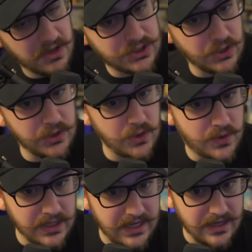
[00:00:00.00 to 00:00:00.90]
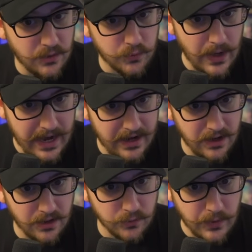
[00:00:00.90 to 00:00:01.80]
So you could get a
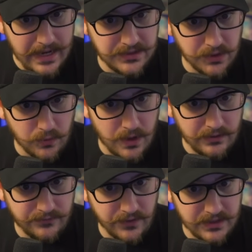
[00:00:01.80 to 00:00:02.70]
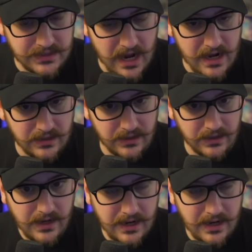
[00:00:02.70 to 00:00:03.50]
rare rental one for $1,